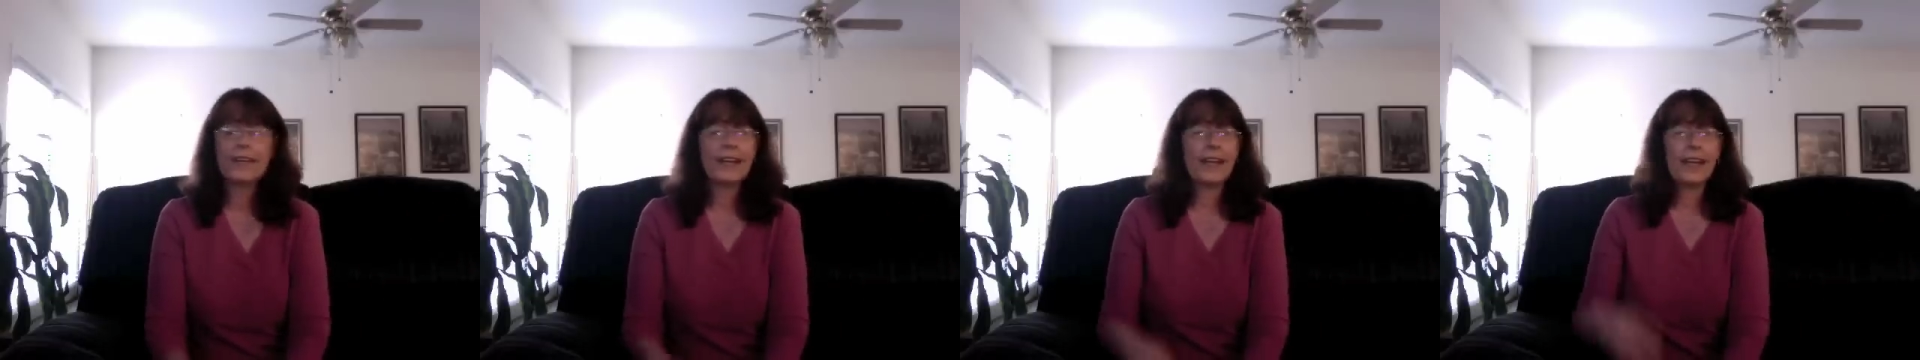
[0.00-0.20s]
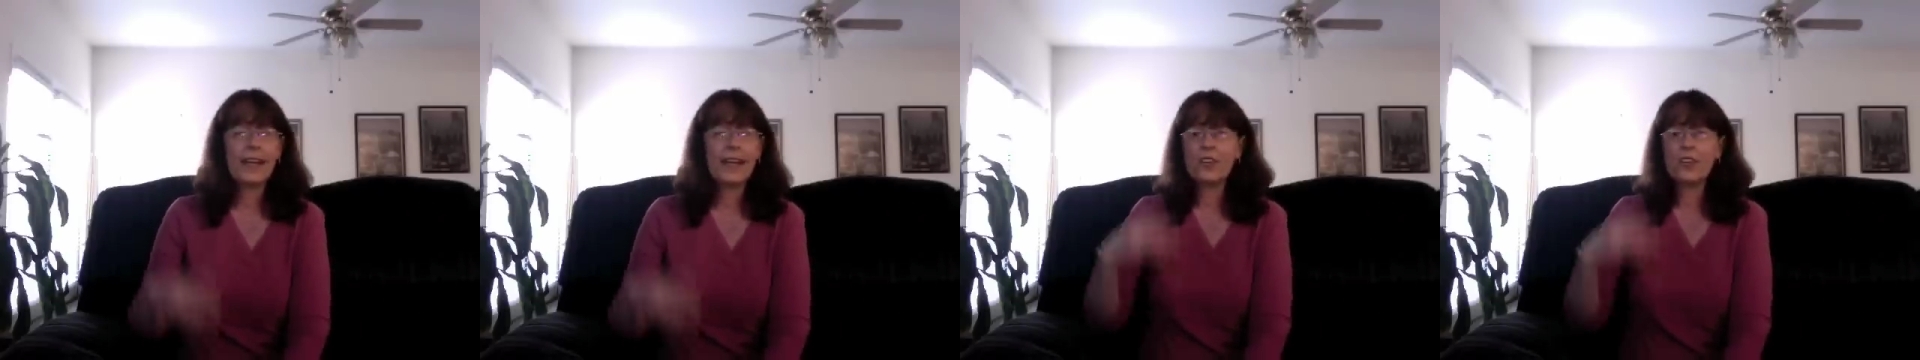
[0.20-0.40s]

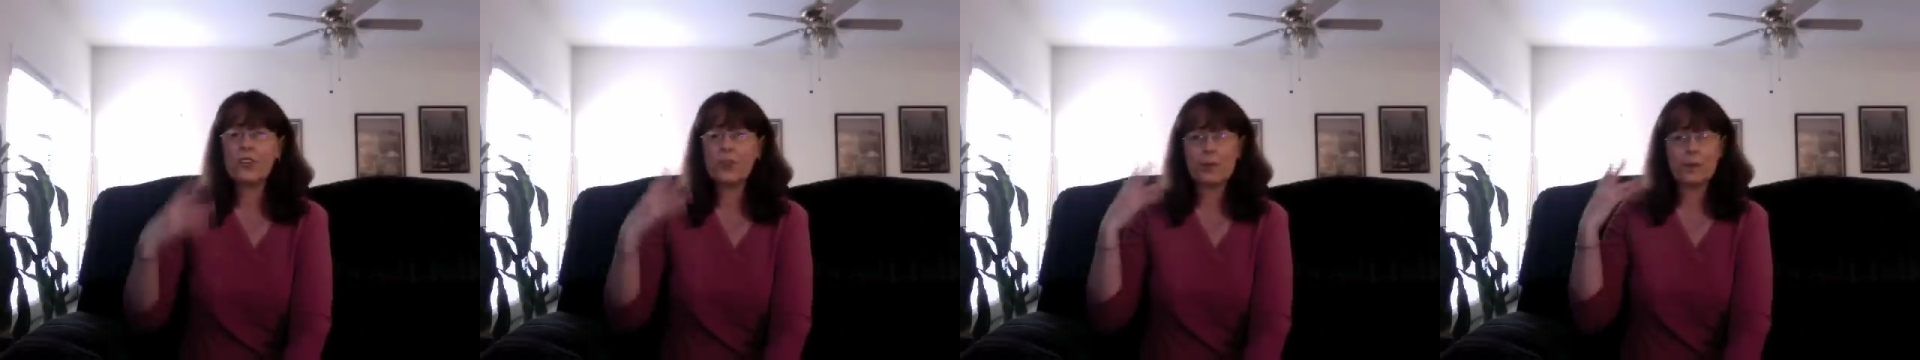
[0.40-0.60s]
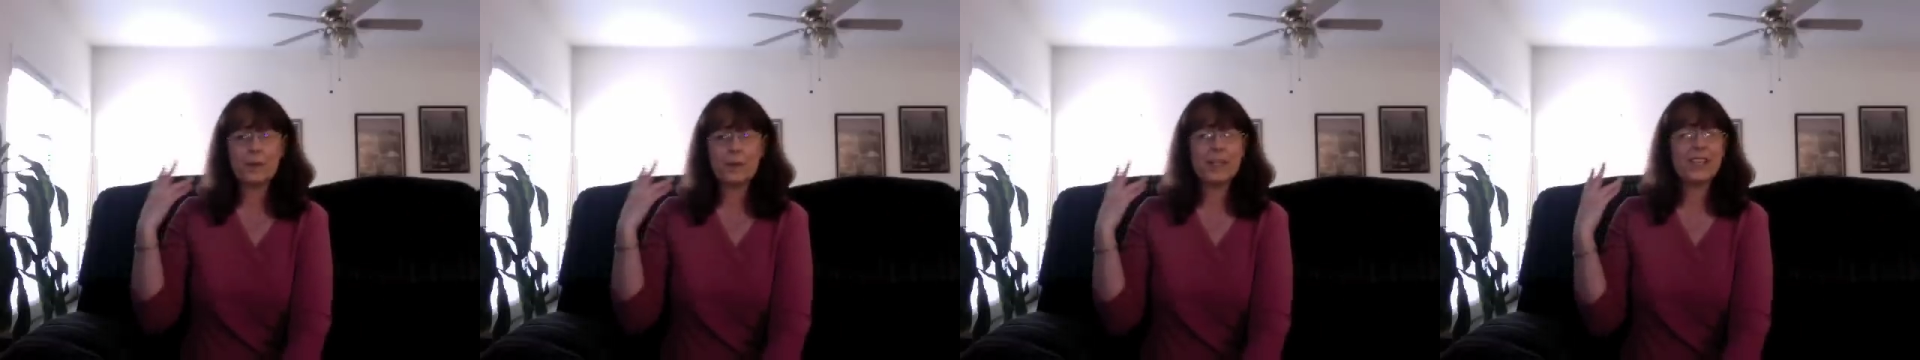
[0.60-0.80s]
and
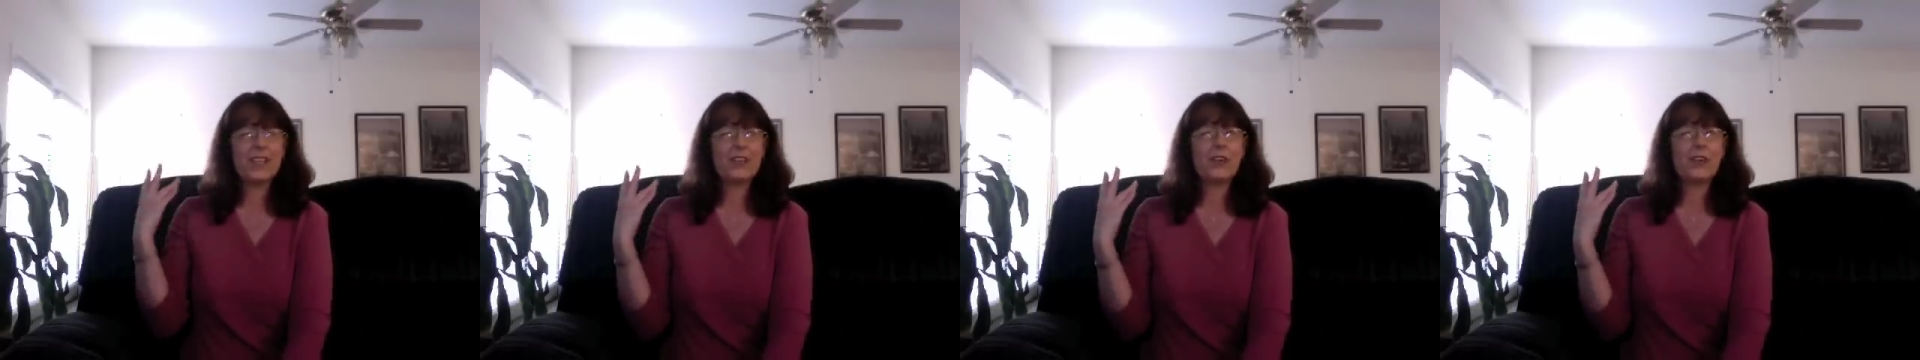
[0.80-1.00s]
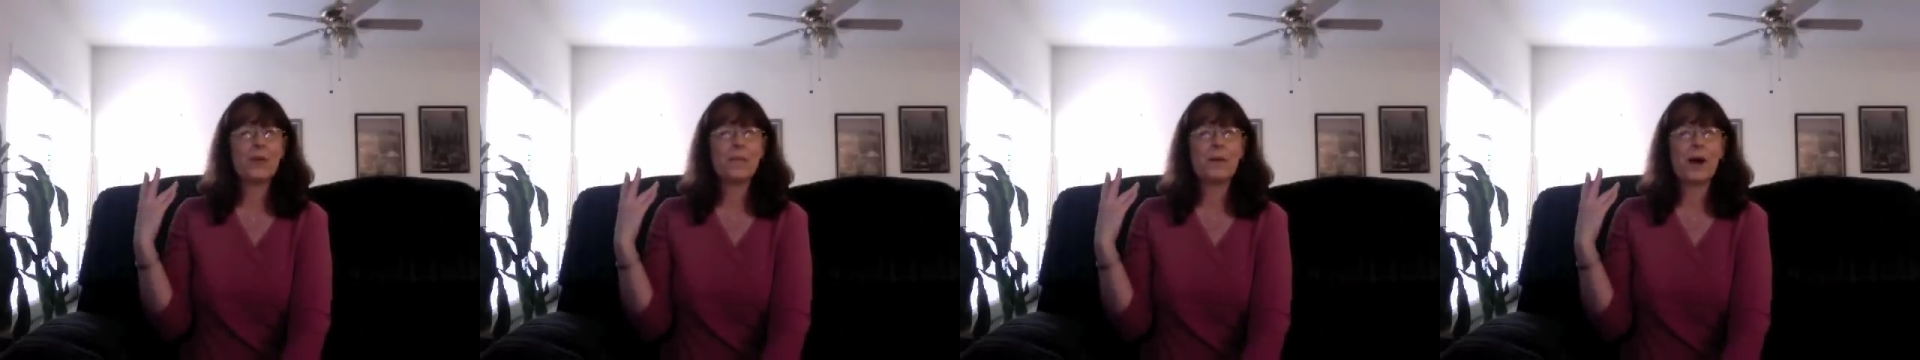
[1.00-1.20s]
normally in
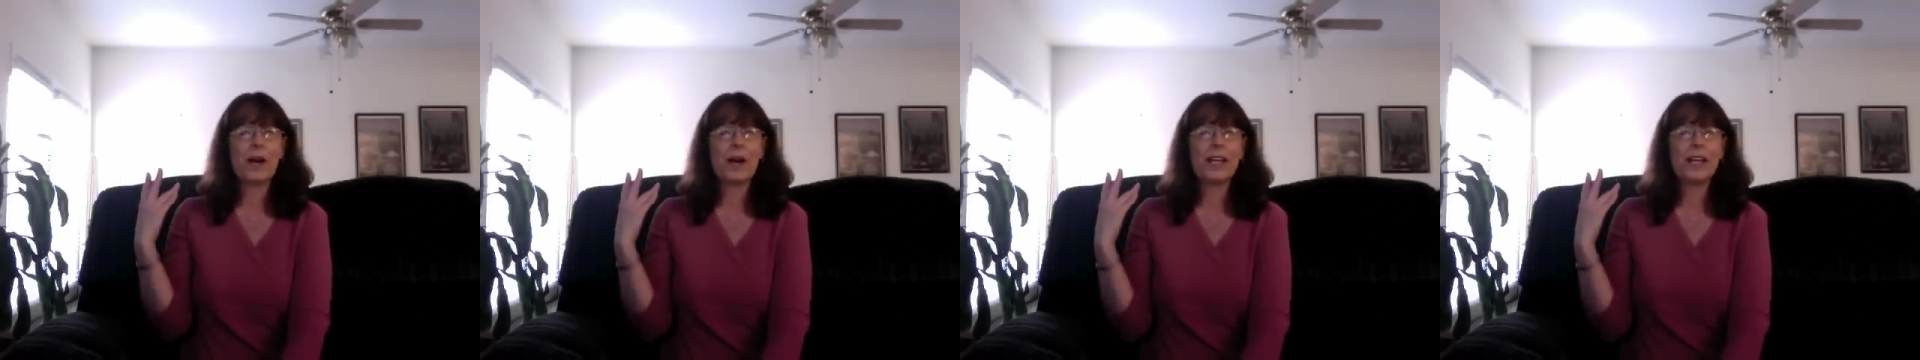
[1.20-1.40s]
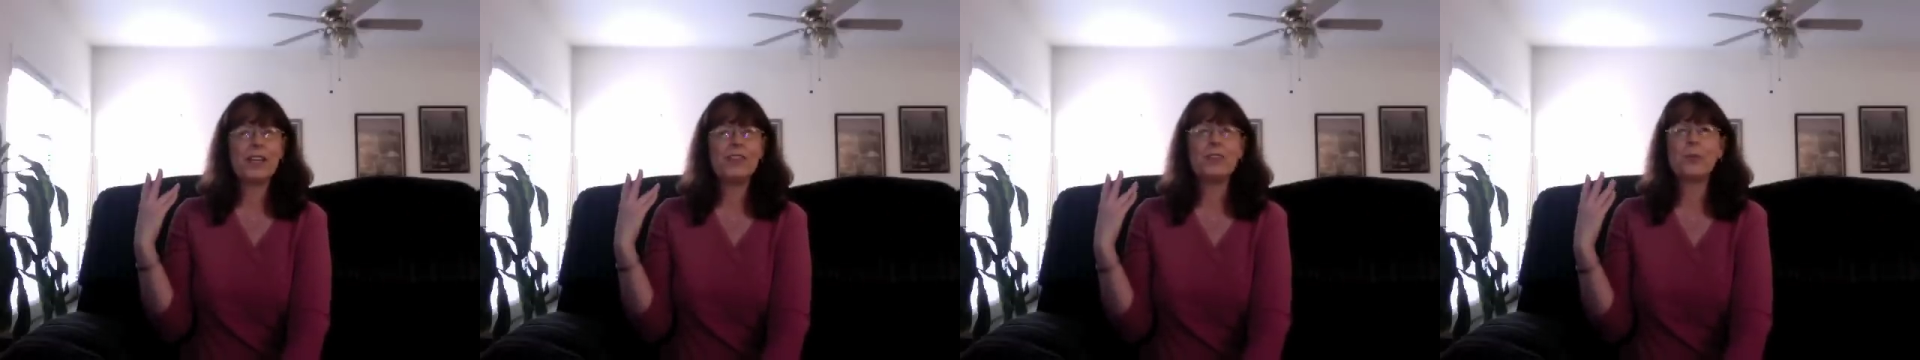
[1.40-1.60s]
your
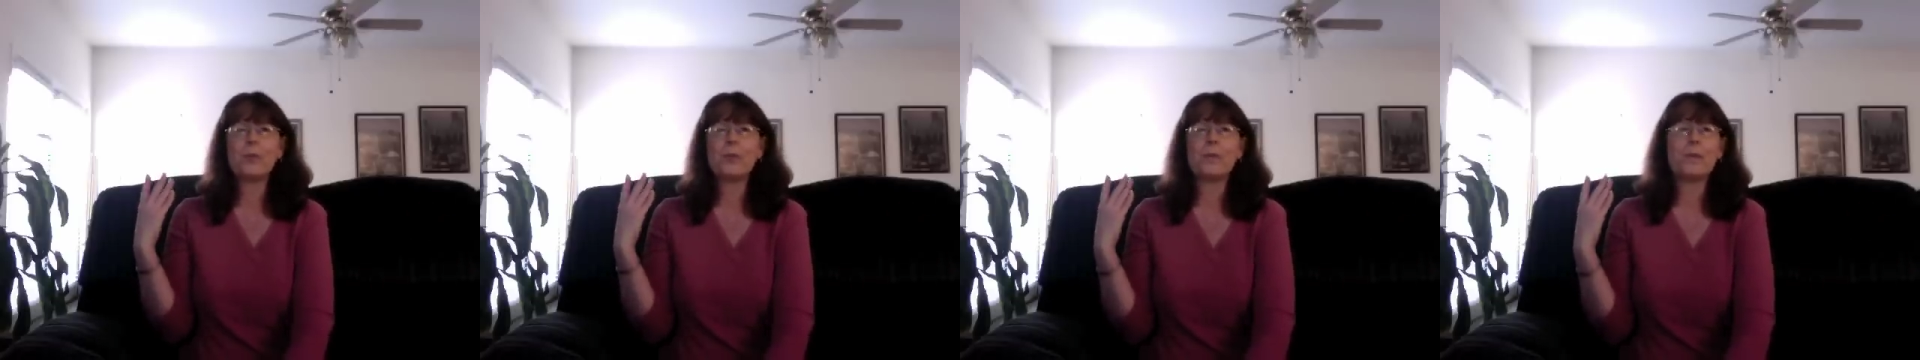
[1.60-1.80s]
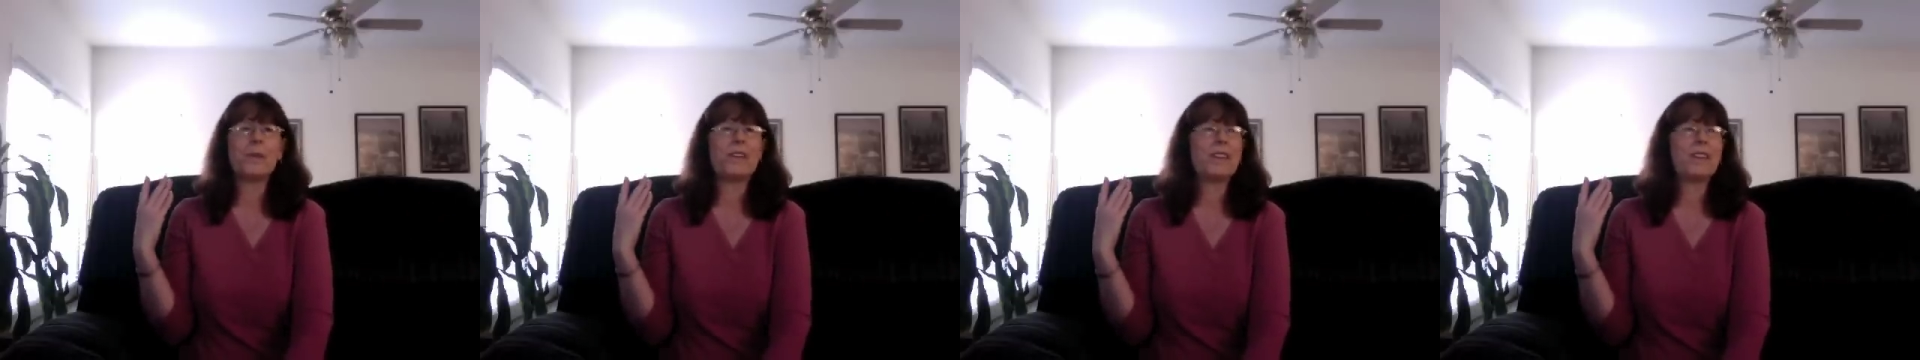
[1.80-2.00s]
mind you would
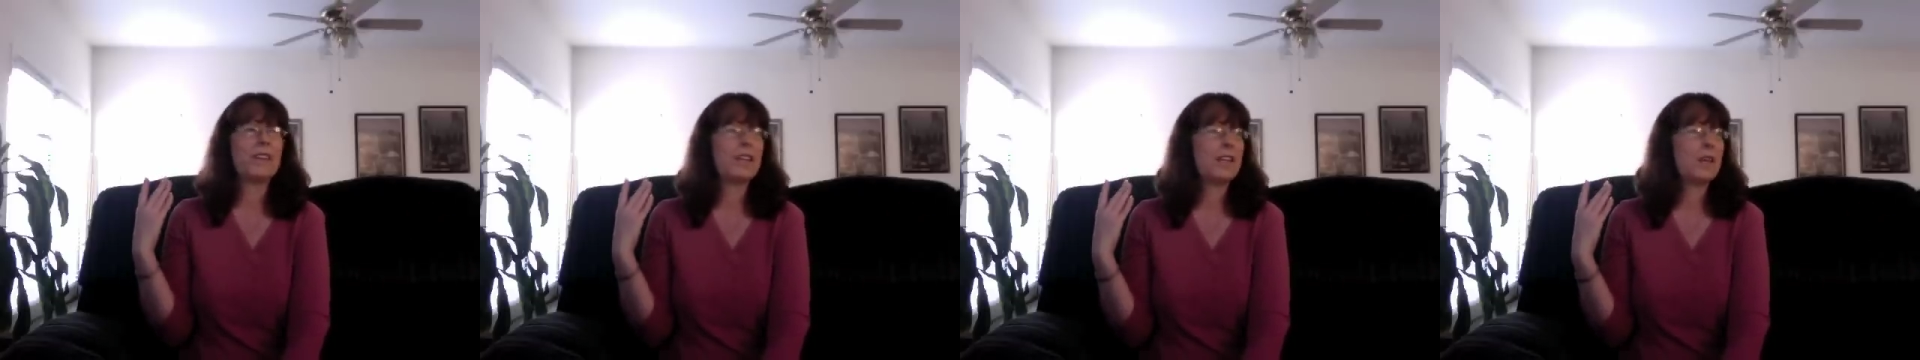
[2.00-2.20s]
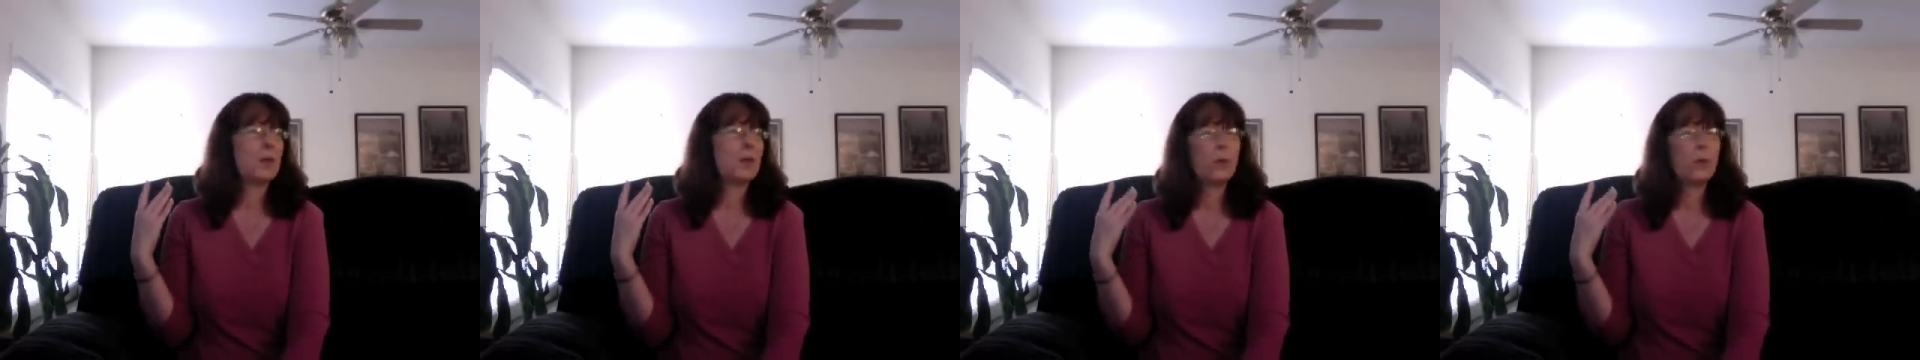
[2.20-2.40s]
be thinking,